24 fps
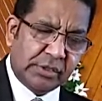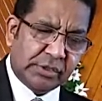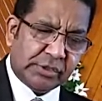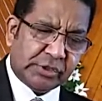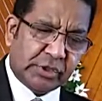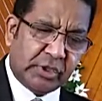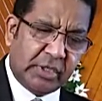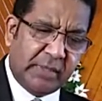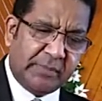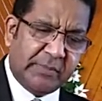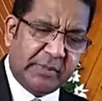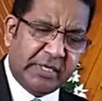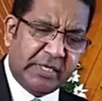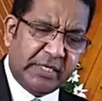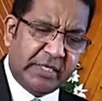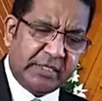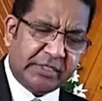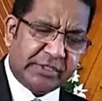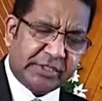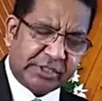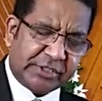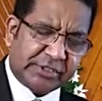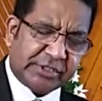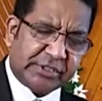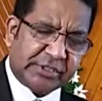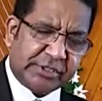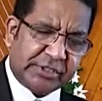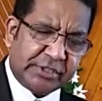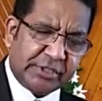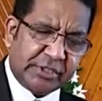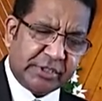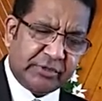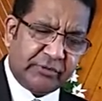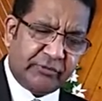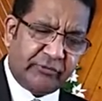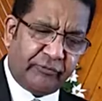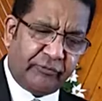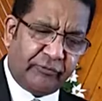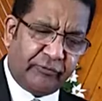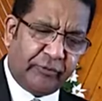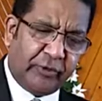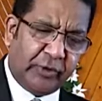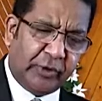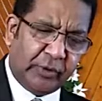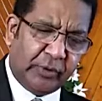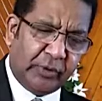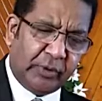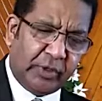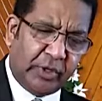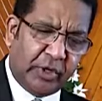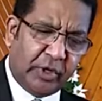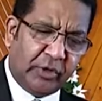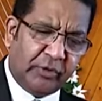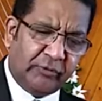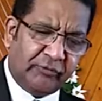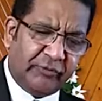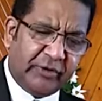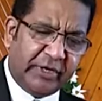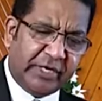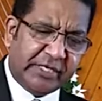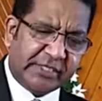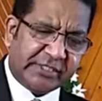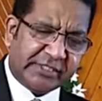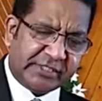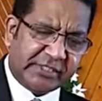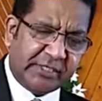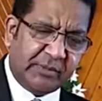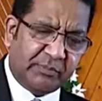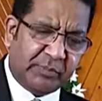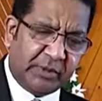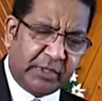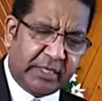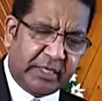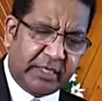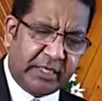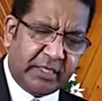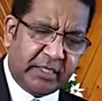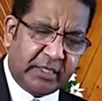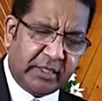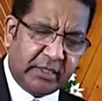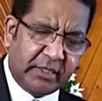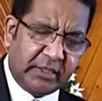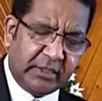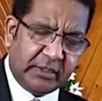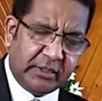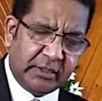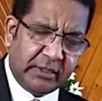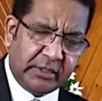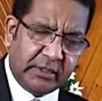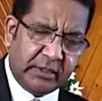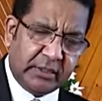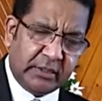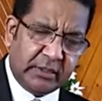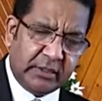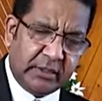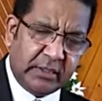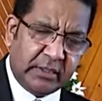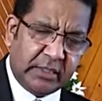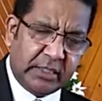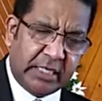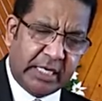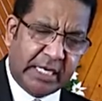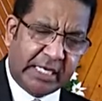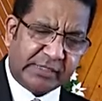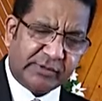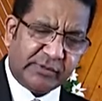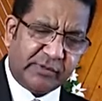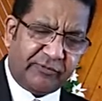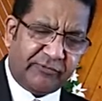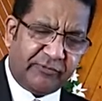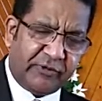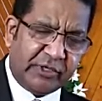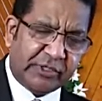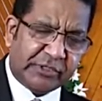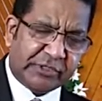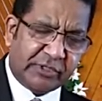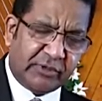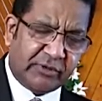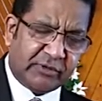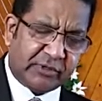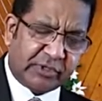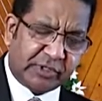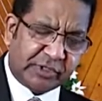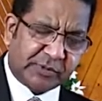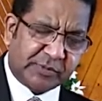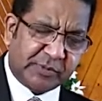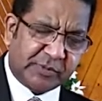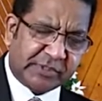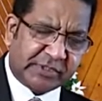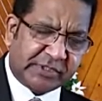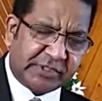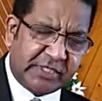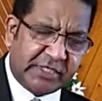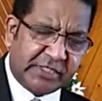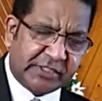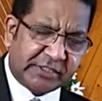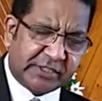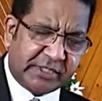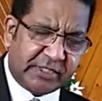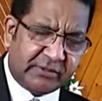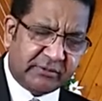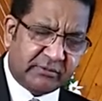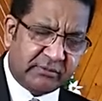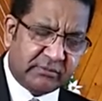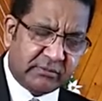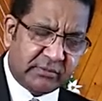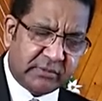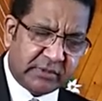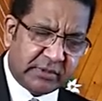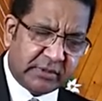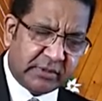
So let me just follow along very simply as we finish our Christmas season.